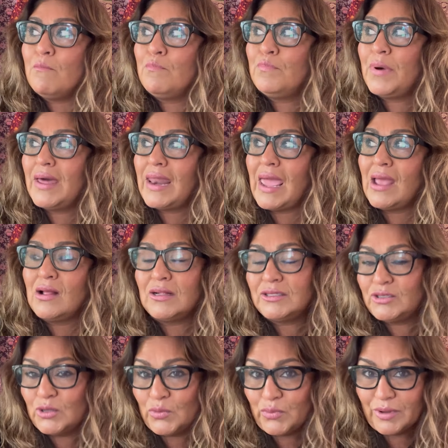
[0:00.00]
but I
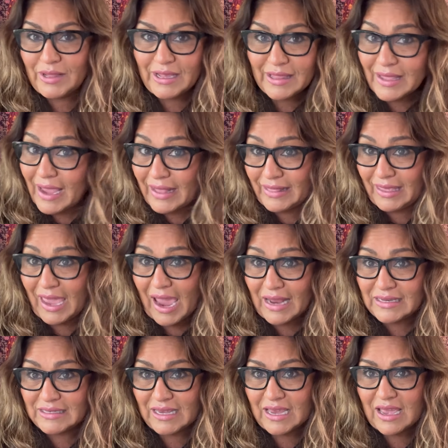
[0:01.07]
also really like the
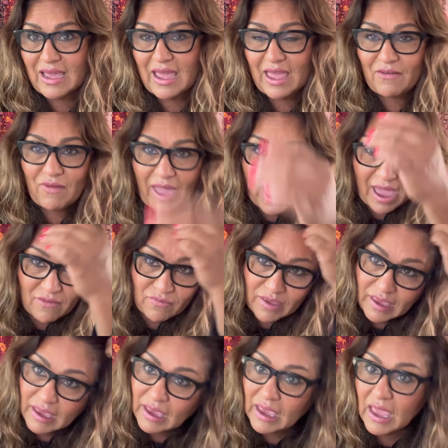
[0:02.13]
idea of
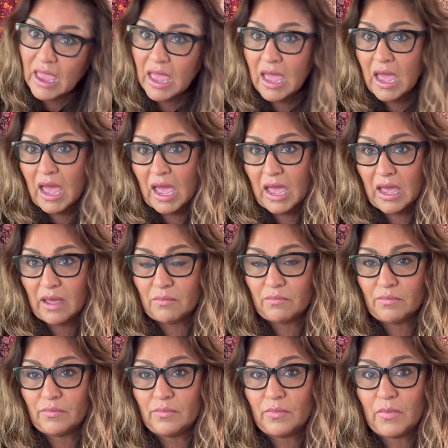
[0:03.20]
having
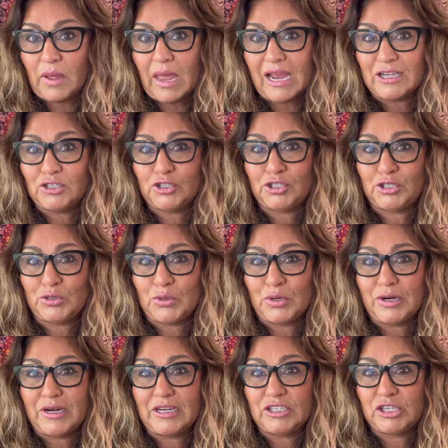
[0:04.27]
extra
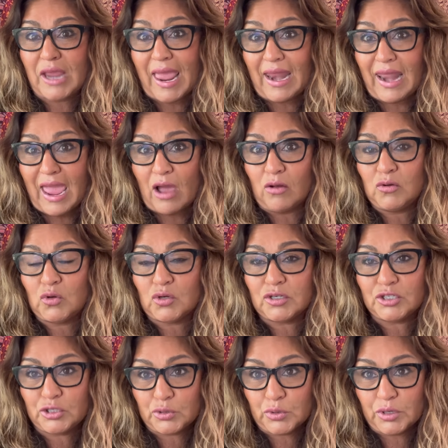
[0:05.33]
storage and outdoor
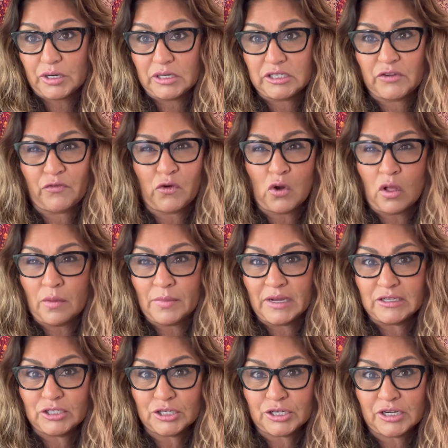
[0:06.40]
storage for all my
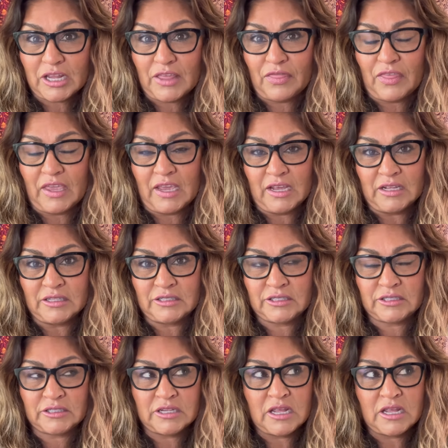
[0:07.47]
dirty things